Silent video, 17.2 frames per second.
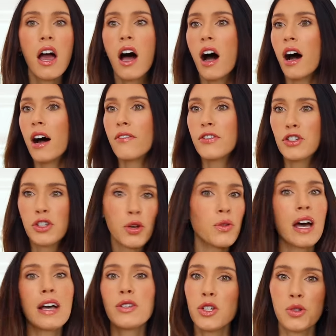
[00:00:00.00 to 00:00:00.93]
of
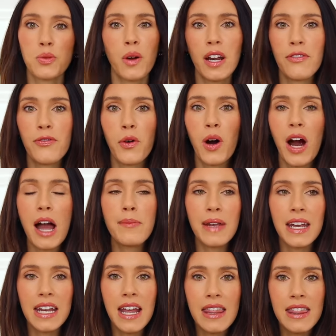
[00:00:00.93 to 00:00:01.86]
2024. I
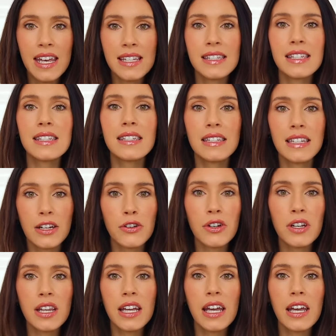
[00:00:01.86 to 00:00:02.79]
mean, this is
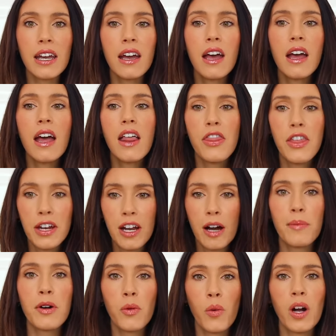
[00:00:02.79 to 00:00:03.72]
literally the
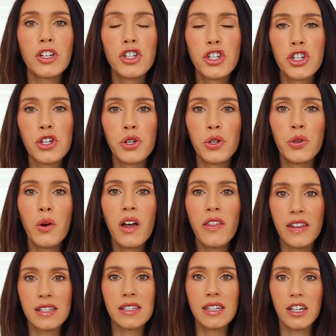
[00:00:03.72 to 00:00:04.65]
number one shoe
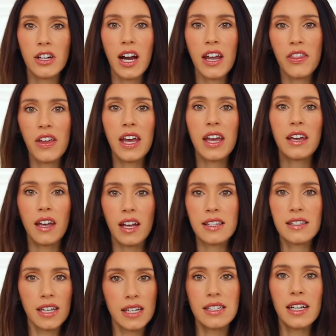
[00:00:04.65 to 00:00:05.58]
this year, I think.
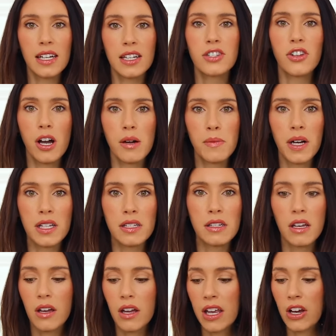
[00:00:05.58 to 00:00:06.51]
It's the Adidas
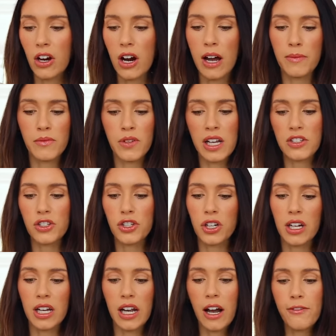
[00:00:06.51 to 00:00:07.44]
Sambas. Here, I'm
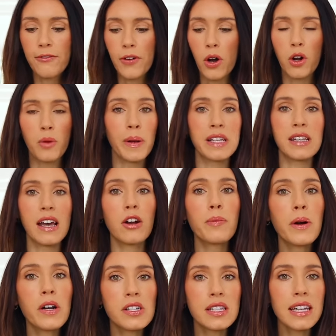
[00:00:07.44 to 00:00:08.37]
inserting a photo because because I don't
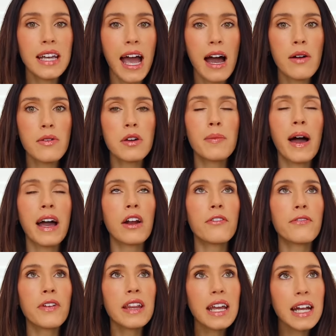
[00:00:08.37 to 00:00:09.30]
personally have them. I
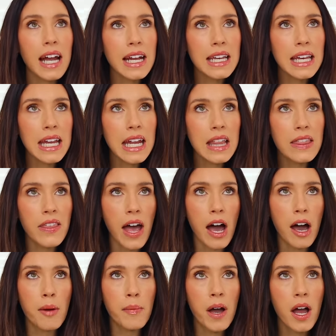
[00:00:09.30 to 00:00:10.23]
don't feel like I need
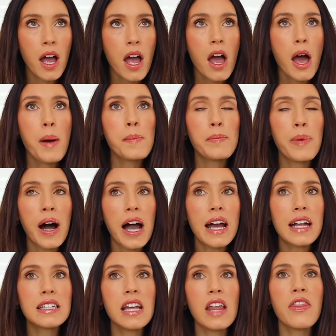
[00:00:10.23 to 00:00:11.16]
them,
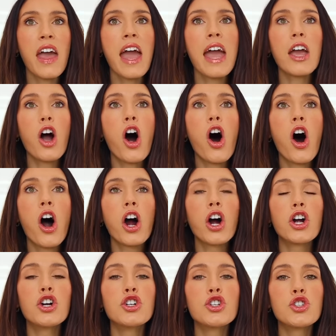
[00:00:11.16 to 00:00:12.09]
but they
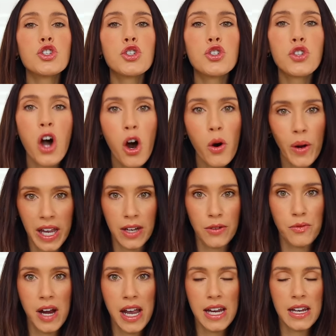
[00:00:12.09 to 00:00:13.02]
are so
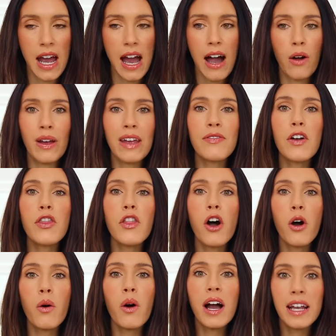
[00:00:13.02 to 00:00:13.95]
in right now, even
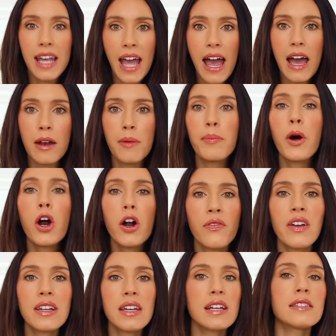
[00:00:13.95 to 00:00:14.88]
though, again,
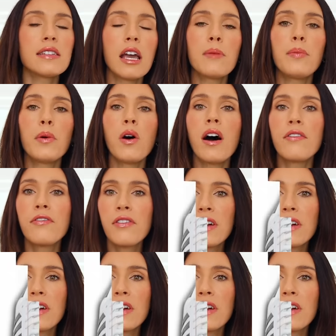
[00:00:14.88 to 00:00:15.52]
perfect example of